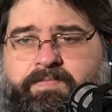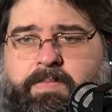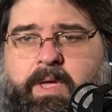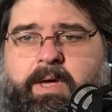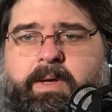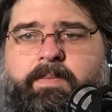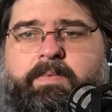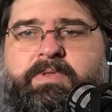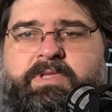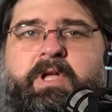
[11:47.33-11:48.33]

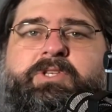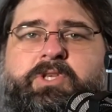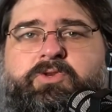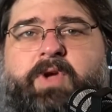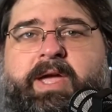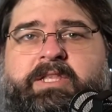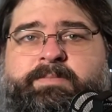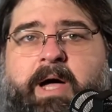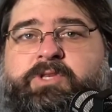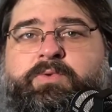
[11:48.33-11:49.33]
Dungeons and Dragons
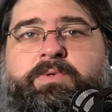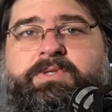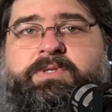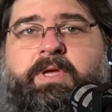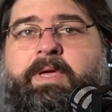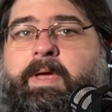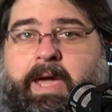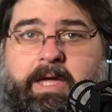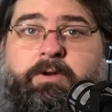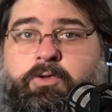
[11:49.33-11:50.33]
modules.
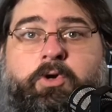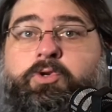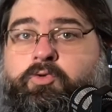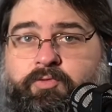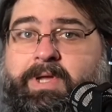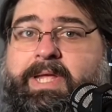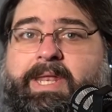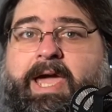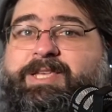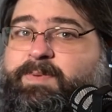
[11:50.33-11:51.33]
And those are really
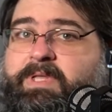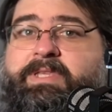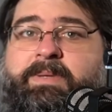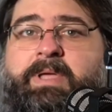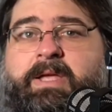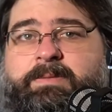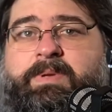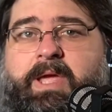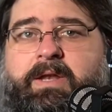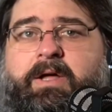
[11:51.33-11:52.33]
nice, but they sometimes
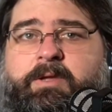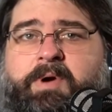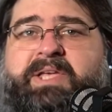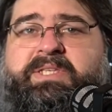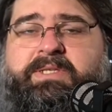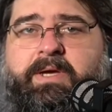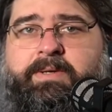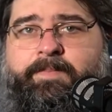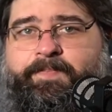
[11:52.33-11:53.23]
get on the pricey side.